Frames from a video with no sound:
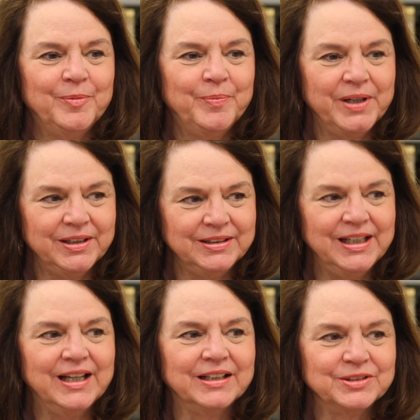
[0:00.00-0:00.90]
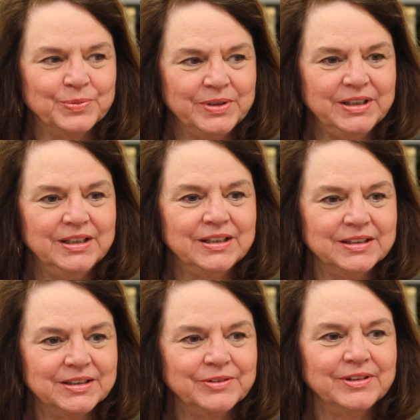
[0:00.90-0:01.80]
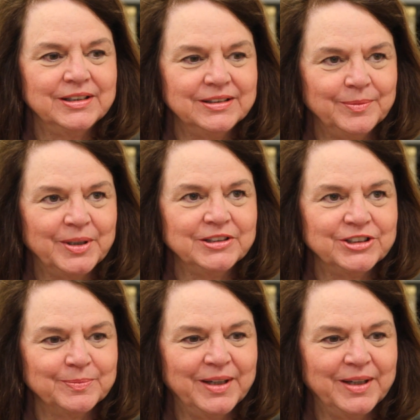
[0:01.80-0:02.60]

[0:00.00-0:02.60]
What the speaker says: But yes, we integrated the marching